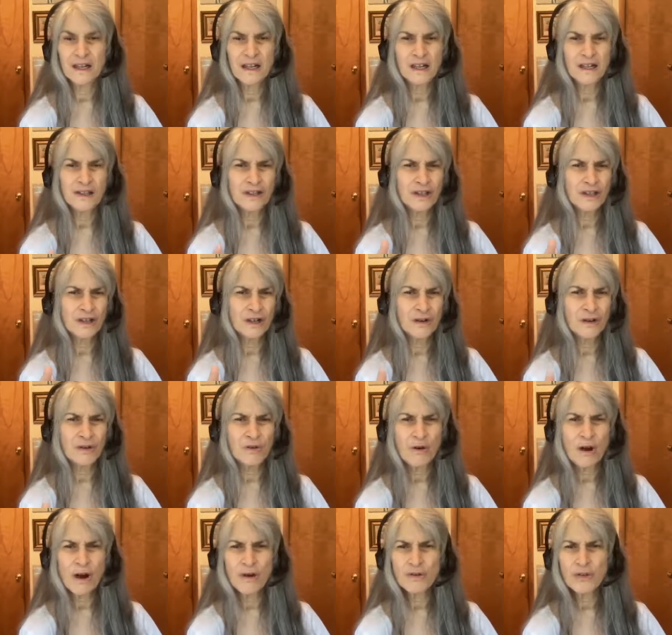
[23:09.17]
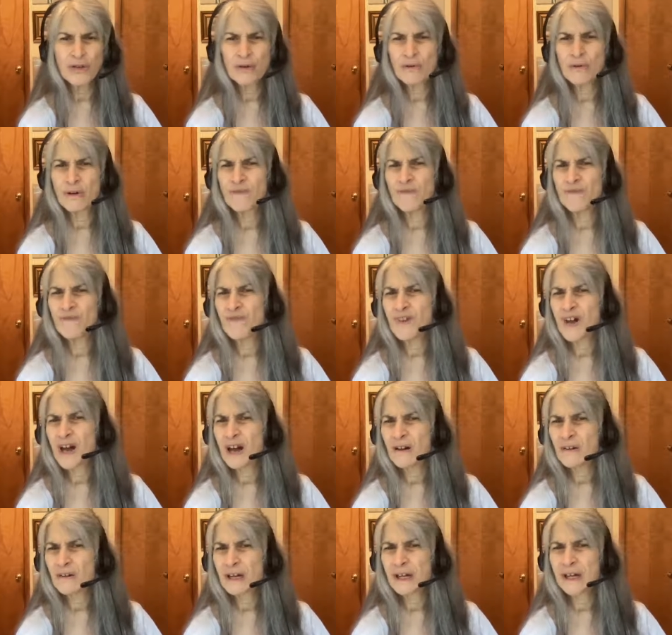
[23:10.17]
is to grow through a
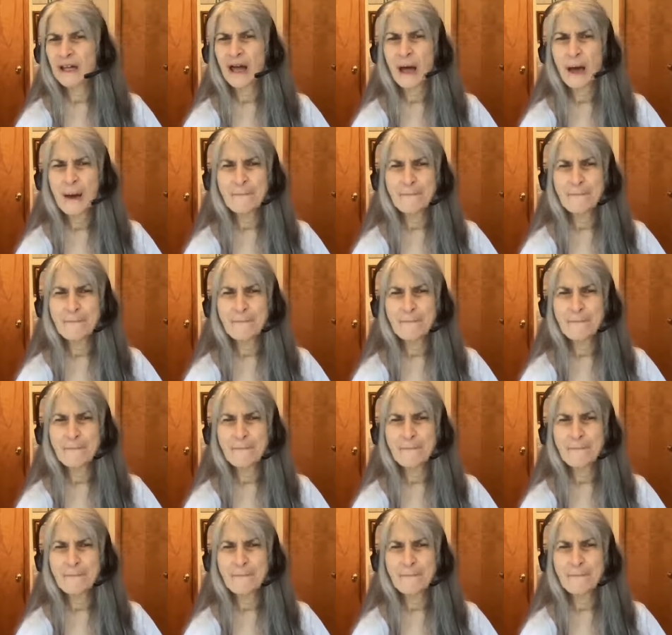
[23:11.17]
very